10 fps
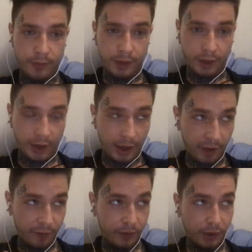Like I
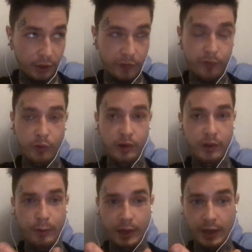have done for
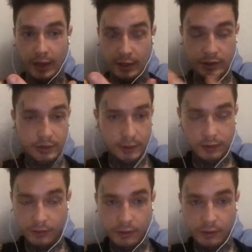the past